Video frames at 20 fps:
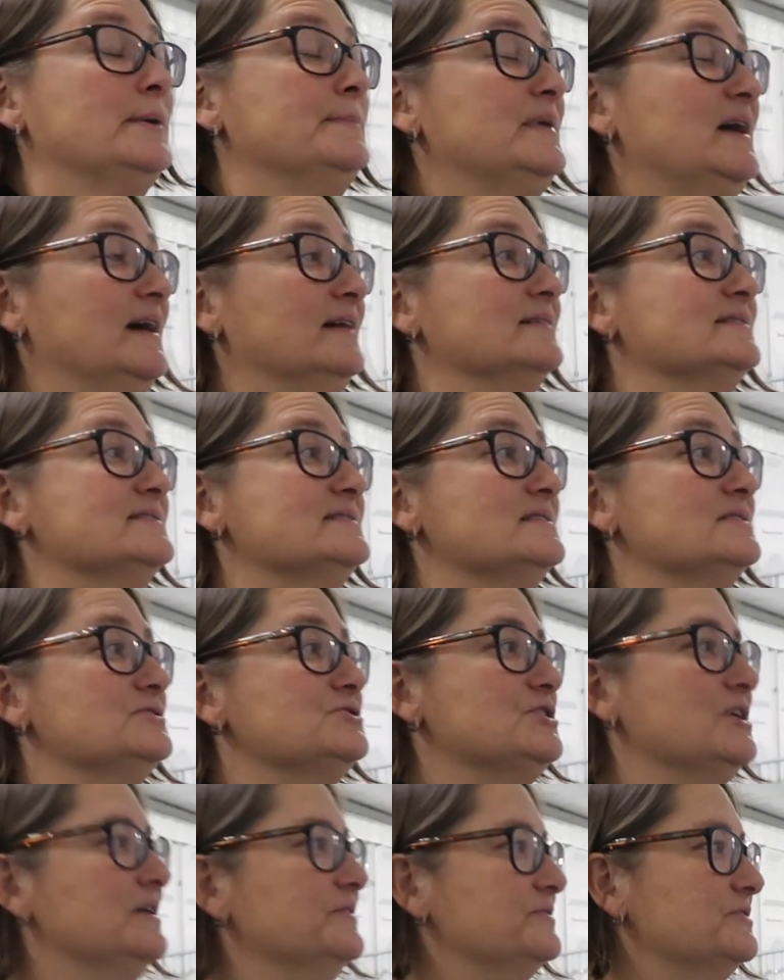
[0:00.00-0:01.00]
I'm Allison
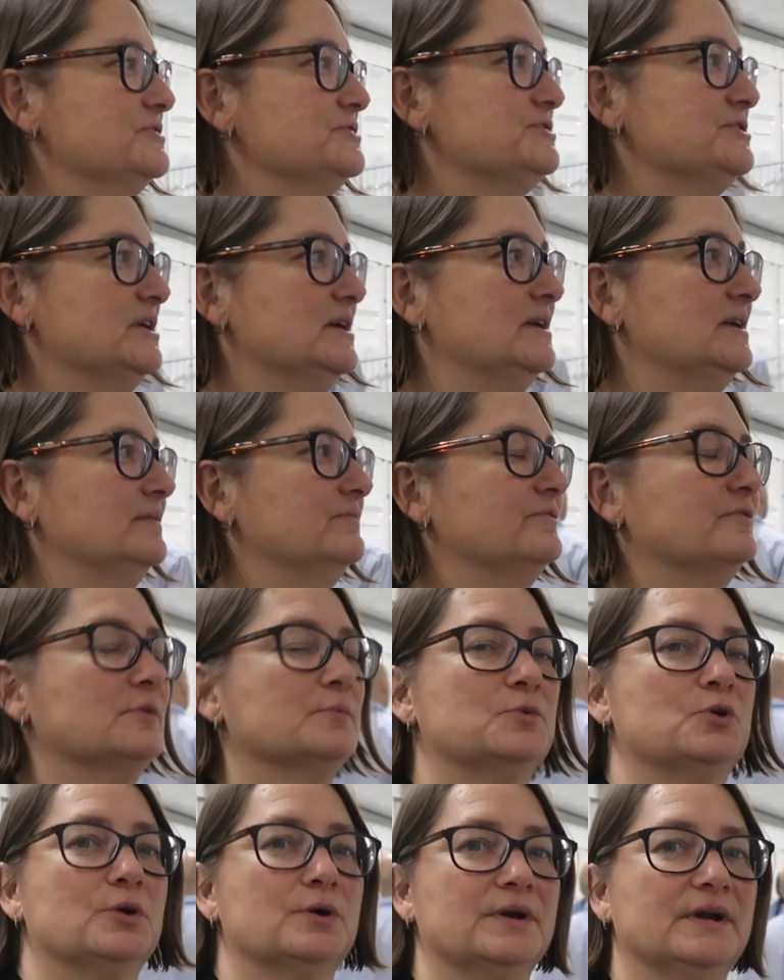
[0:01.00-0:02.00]
Chatrchyan. I'm
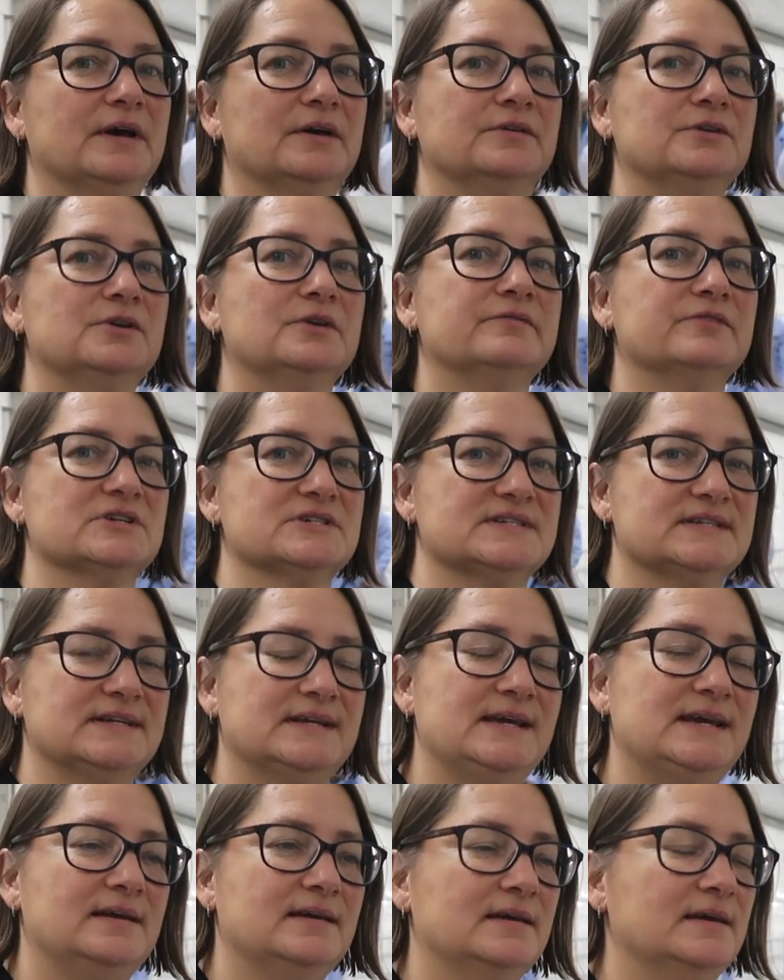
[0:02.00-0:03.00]
from Cornell
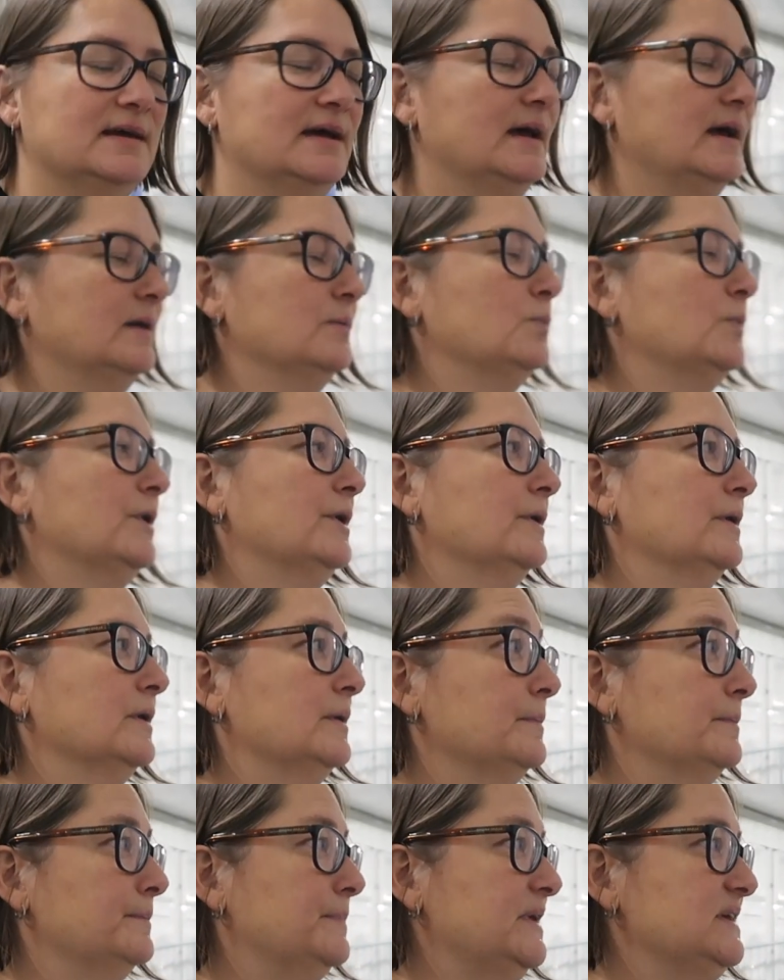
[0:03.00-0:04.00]
University, and we're
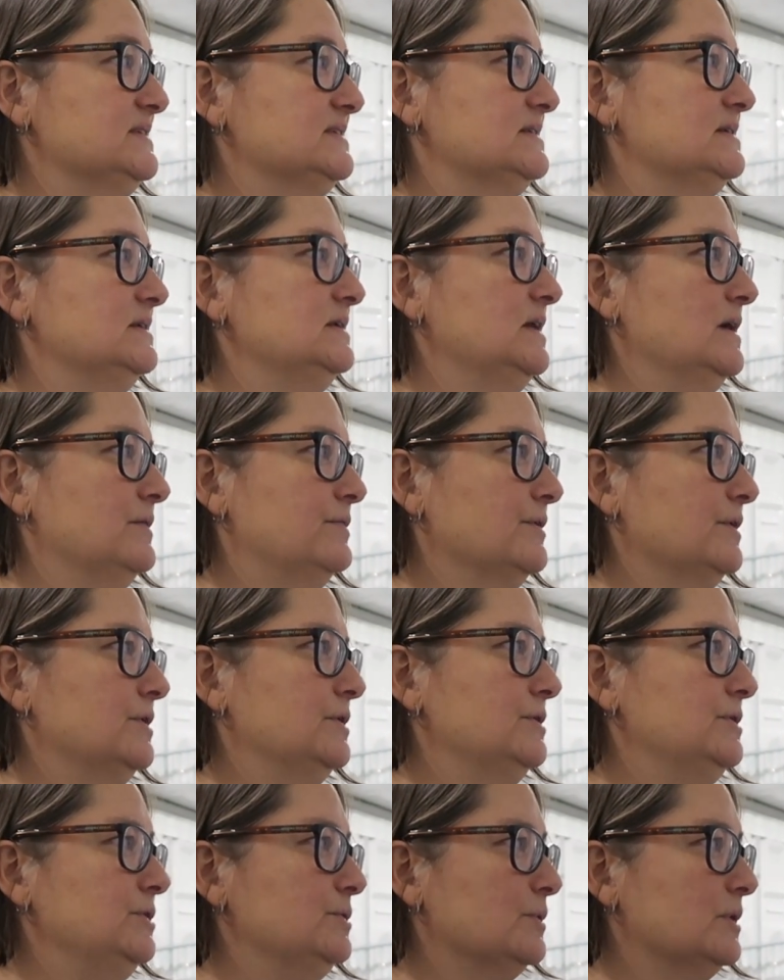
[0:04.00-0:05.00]
based in Ithaca,
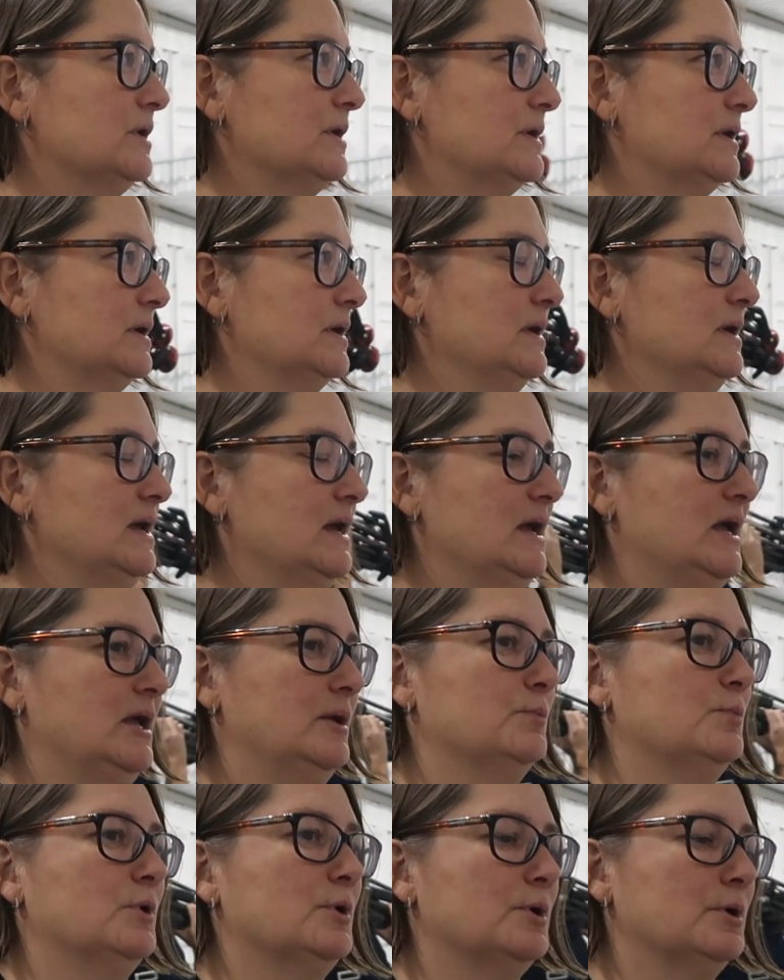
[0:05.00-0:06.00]
New York,
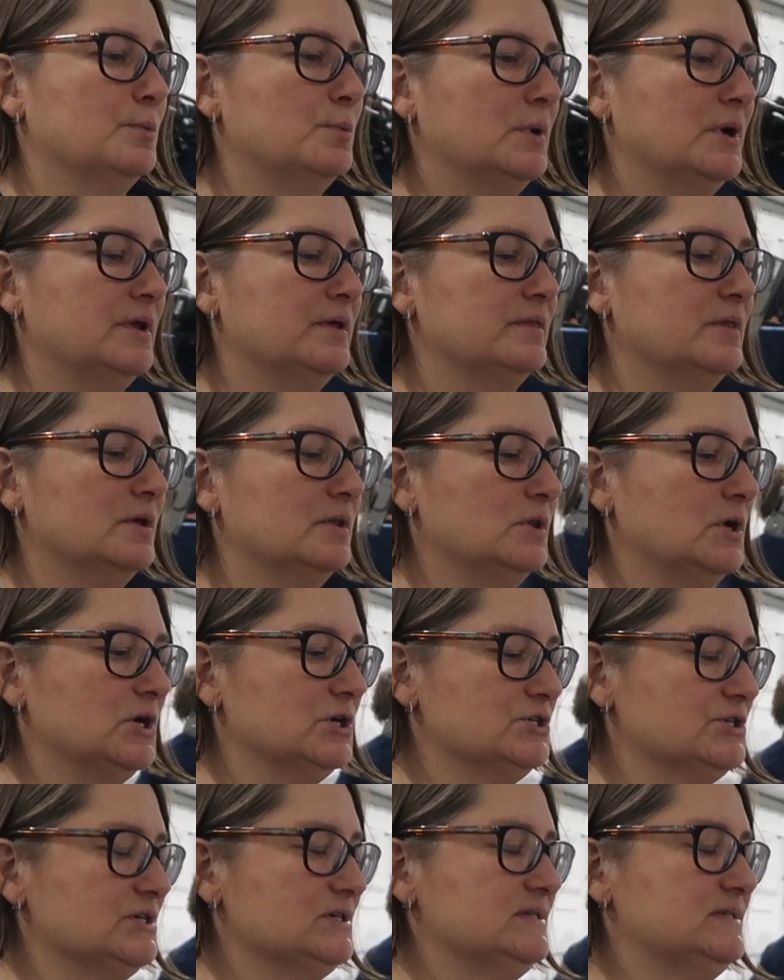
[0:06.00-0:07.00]
and we're one of the
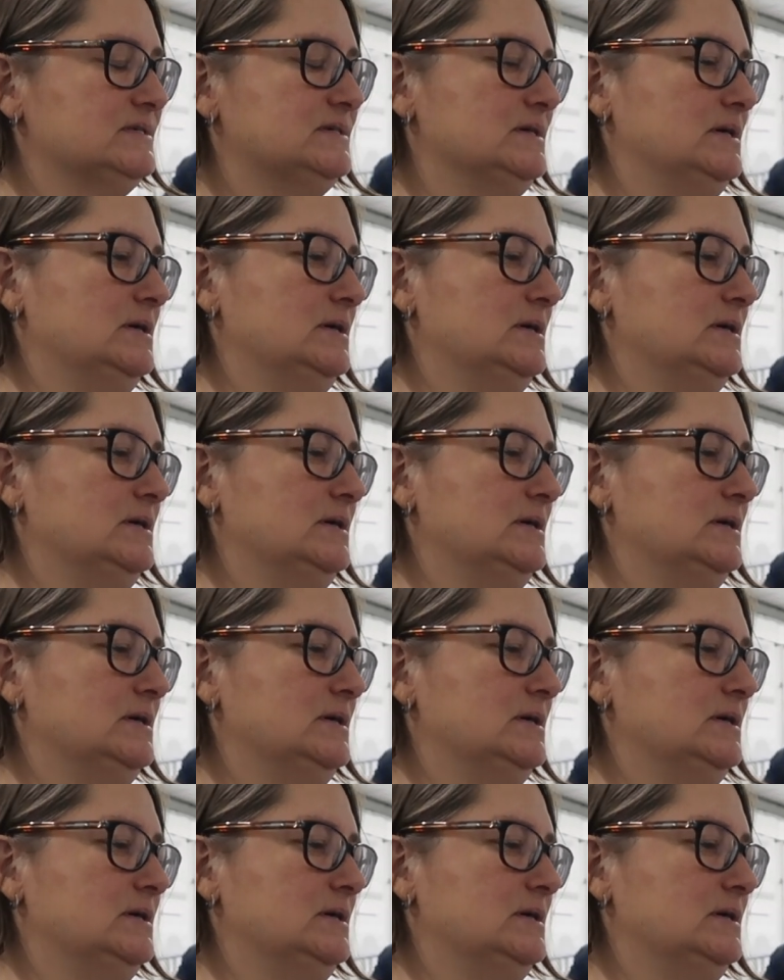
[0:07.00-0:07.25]
largest